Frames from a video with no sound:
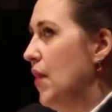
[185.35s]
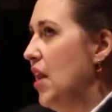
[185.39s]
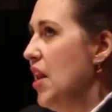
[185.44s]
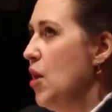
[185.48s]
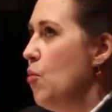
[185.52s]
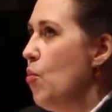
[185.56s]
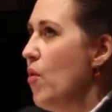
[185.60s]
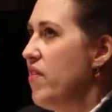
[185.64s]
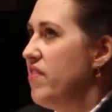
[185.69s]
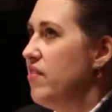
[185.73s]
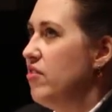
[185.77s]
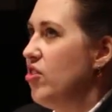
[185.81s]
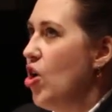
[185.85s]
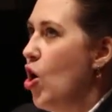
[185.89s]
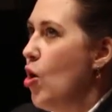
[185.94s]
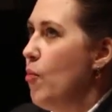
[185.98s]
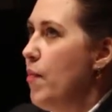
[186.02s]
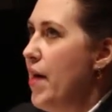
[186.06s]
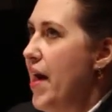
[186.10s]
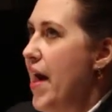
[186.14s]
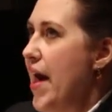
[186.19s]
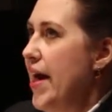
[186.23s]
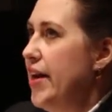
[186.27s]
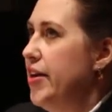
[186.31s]
He wasn't all
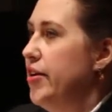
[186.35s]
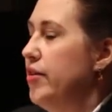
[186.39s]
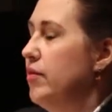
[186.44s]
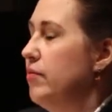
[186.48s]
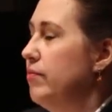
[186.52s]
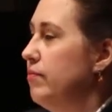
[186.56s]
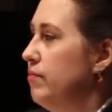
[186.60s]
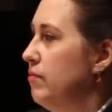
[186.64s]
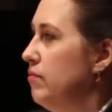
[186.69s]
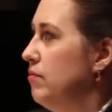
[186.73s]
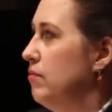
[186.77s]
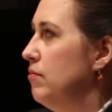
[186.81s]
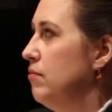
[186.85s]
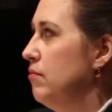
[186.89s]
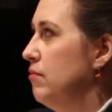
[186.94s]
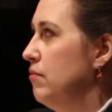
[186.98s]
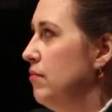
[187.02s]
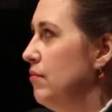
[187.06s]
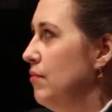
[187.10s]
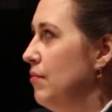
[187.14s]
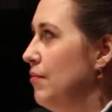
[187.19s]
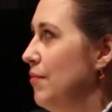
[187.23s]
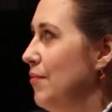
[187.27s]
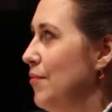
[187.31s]
that.
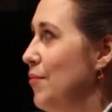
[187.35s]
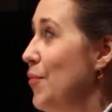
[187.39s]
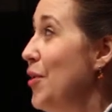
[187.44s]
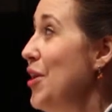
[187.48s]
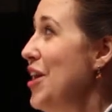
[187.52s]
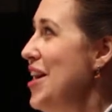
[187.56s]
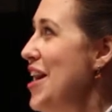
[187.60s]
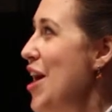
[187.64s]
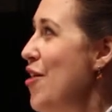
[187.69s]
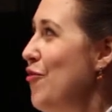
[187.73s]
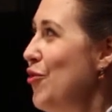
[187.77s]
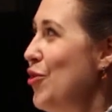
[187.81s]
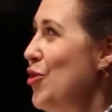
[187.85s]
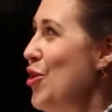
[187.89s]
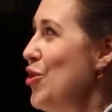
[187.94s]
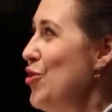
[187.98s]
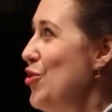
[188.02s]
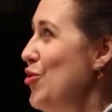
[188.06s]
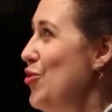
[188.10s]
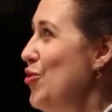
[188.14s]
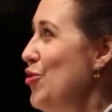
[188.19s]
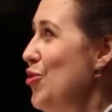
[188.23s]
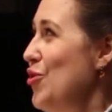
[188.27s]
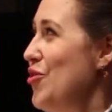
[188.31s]
But he never
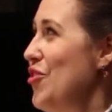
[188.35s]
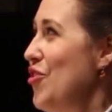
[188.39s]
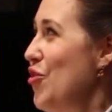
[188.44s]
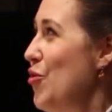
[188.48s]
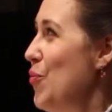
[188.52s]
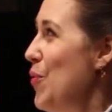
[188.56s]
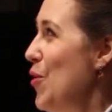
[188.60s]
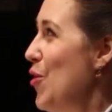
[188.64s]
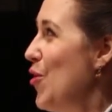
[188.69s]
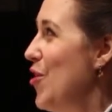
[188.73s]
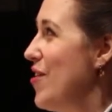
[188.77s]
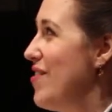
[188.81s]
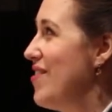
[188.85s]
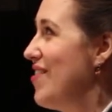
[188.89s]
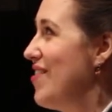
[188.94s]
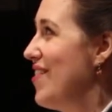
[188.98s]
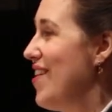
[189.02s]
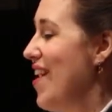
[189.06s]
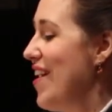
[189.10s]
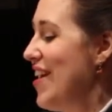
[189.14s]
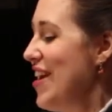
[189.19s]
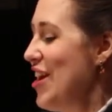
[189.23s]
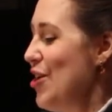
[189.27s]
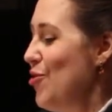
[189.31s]
understood the spirits
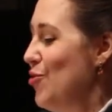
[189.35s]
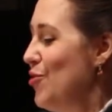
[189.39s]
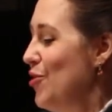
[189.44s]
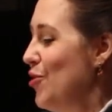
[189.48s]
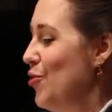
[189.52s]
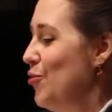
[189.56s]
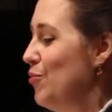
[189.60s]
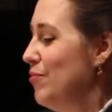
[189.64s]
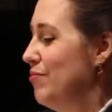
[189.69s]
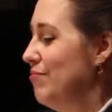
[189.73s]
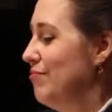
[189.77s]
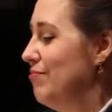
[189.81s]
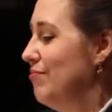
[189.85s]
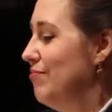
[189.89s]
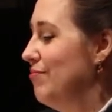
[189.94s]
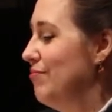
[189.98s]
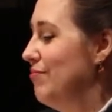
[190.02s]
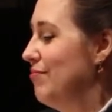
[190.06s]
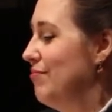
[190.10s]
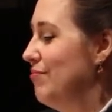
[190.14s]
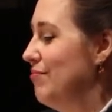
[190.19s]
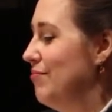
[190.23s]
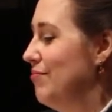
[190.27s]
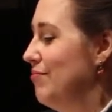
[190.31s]
like you
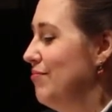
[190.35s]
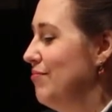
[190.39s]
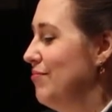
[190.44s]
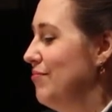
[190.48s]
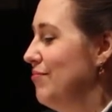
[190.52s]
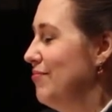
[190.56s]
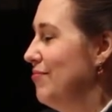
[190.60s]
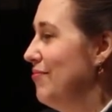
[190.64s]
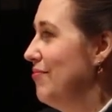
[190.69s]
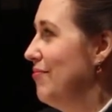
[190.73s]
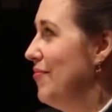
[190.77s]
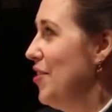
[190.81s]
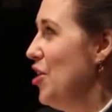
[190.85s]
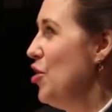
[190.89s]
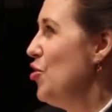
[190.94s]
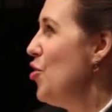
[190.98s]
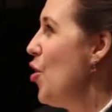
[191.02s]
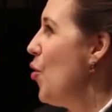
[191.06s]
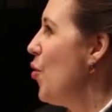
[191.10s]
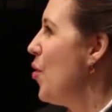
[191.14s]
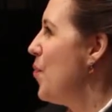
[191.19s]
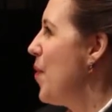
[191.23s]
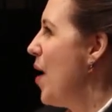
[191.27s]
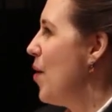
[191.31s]
do. You
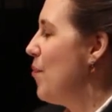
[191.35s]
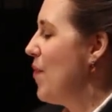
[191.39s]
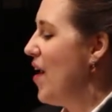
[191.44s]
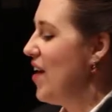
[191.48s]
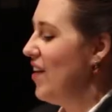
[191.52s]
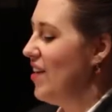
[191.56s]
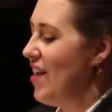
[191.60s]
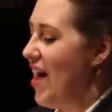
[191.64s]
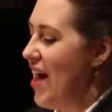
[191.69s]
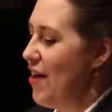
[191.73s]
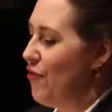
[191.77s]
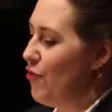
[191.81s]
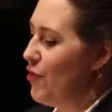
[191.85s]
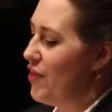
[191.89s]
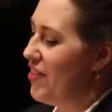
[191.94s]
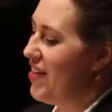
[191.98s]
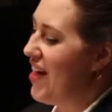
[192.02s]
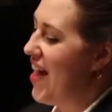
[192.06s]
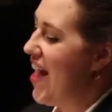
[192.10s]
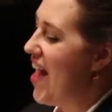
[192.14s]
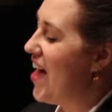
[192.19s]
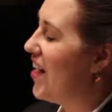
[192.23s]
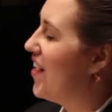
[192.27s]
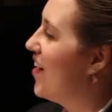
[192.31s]
know about my life
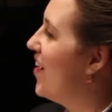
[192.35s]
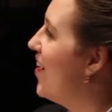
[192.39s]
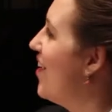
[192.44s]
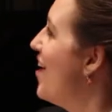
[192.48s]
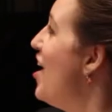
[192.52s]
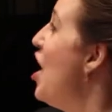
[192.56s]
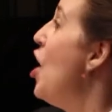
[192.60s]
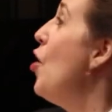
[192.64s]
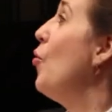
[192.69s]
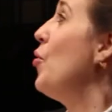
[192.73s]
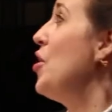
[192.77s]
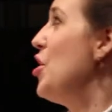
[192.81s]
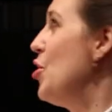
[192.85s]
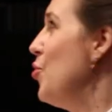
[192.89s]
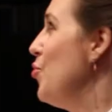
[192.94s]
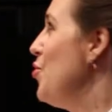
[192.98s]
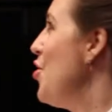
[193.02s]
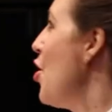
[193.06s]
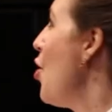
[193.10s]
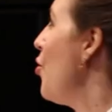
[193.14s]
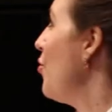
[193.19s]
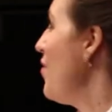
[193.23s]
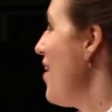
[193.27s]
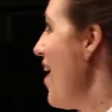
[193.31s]
with Canning. Well, you know
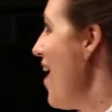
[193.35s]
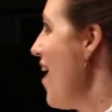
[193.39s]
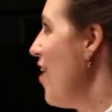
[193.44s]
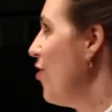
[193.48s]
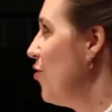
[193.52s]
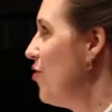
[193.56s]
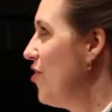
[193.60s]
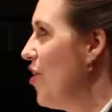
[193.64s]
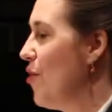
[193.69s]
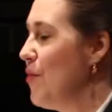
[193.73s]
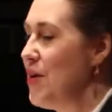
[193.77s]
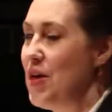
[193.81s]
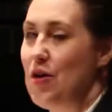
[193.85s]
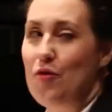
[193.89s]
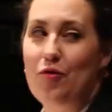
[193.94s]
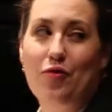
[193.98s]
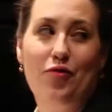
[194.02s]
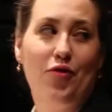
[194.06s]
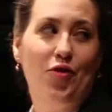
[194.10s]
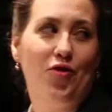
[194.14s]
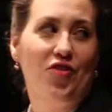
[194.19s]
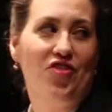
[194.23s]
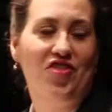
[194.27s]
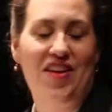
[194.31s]
now, don't
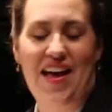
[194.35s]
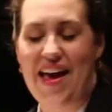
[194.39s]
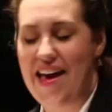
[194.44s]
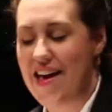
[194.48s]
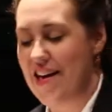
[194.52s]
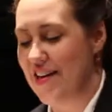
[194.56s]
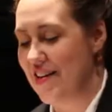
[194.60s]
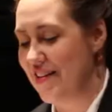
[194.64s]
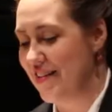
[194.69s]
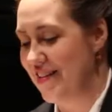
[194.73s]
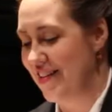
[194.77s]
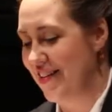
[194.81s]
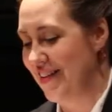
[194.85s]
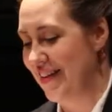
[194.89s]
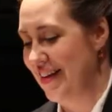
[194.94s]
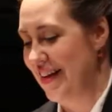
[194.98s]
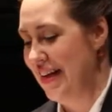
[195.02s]
you, firsthand.